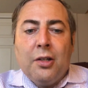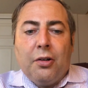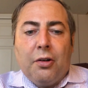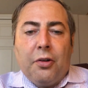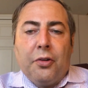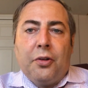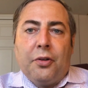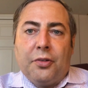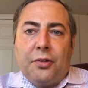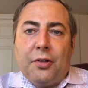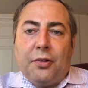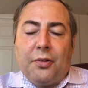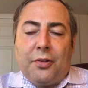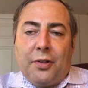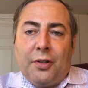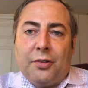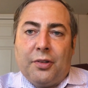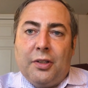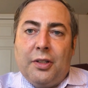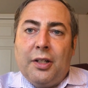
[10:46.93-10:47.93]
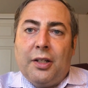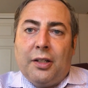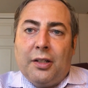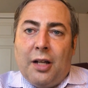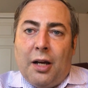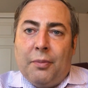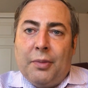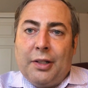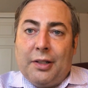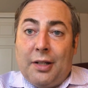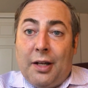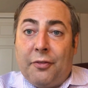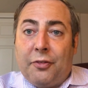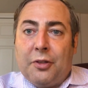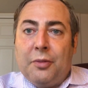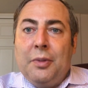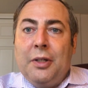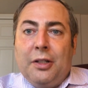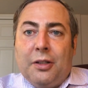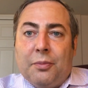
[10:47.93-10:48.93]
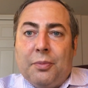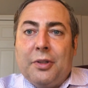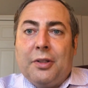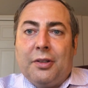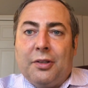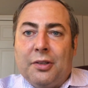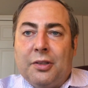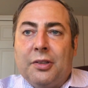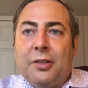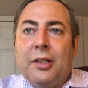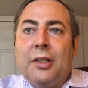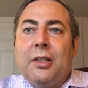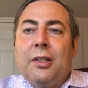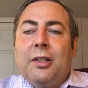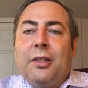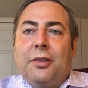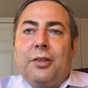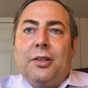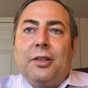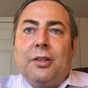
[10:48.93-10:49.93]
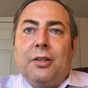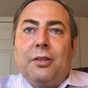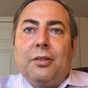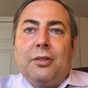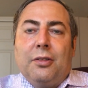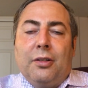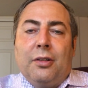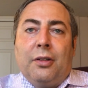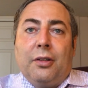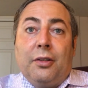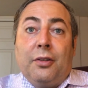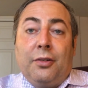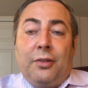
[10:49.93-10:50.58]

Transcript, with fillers: although there, there's an economic nafkamina, because the, uh,